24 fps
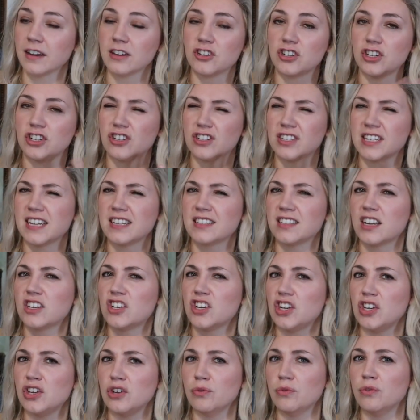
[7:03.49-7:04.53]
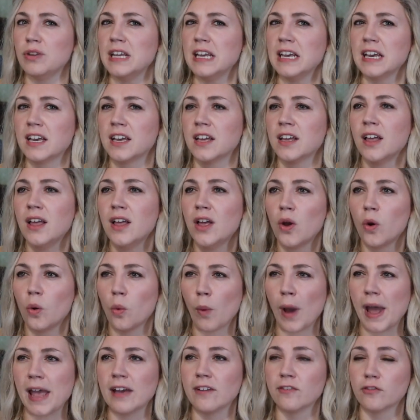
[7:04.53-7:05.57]
She just has such a unique
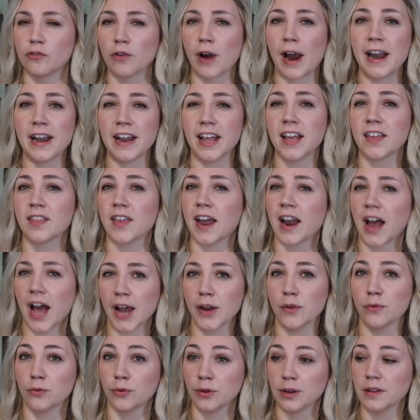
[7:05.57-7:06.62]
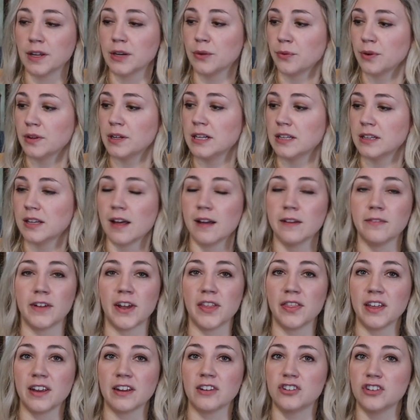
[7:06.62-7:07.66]
way of writing that I really, really love. I
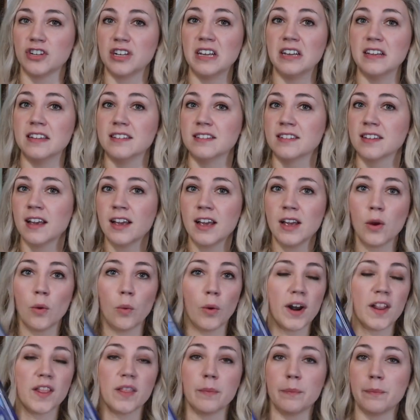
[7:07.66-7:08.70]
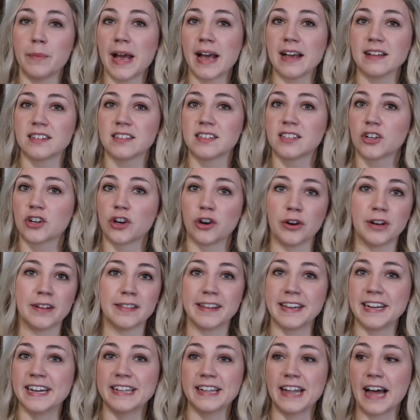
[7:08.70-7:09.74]
think she is one of the best
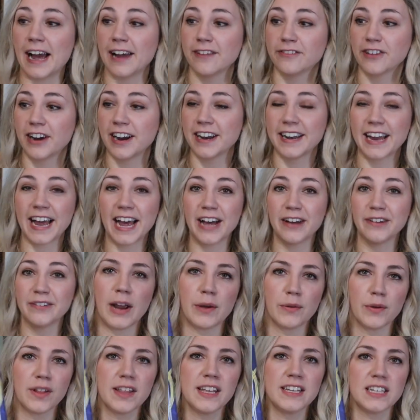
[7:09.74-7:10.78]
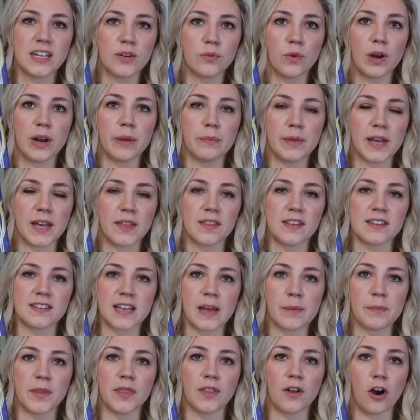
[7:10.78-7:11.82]
currently alive right now. I really did want to pick this
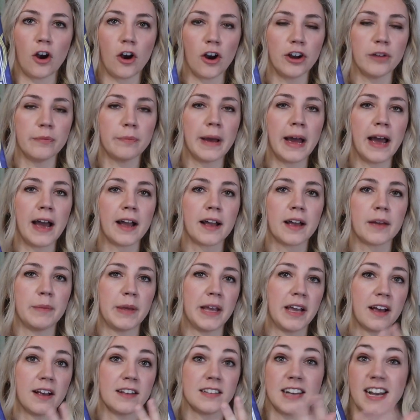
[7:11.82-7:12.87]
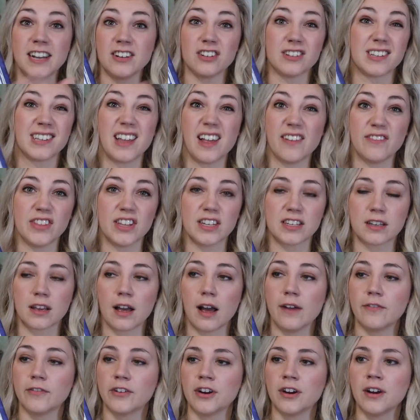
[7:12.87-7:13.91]
up in the hardback because I just love this
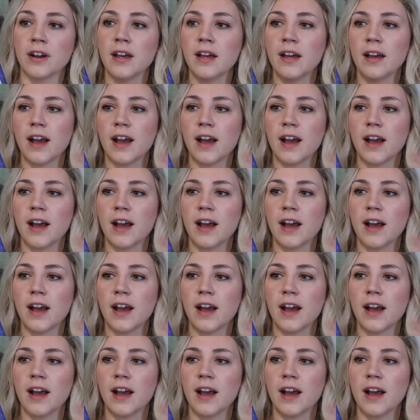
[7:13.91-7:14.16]
cover.